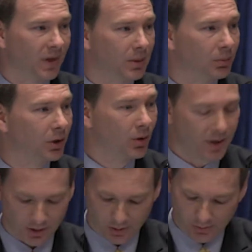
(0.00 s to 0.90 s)

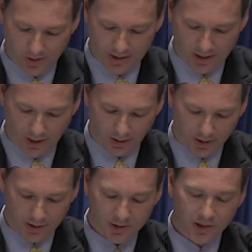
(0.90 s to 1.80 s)
employer in the
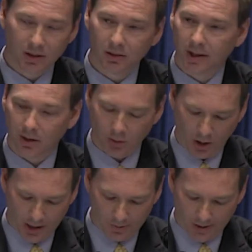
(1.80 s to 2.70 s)
area, Sealed Air
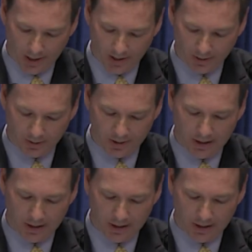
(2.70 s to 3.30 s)
Cryovac,